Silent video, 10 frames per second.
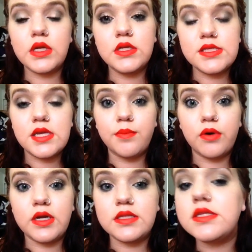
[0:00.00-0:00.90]
And it
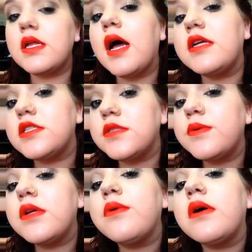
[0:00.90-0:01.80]
separates the lashes
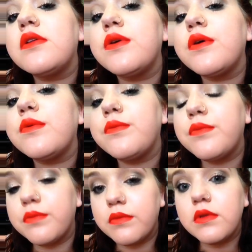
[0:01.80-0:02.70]
pretty well too,
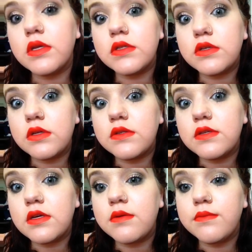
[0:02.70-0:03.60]
as you can
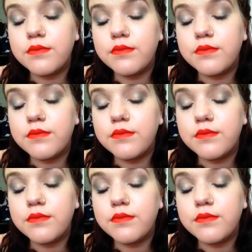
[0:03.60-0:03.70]
see.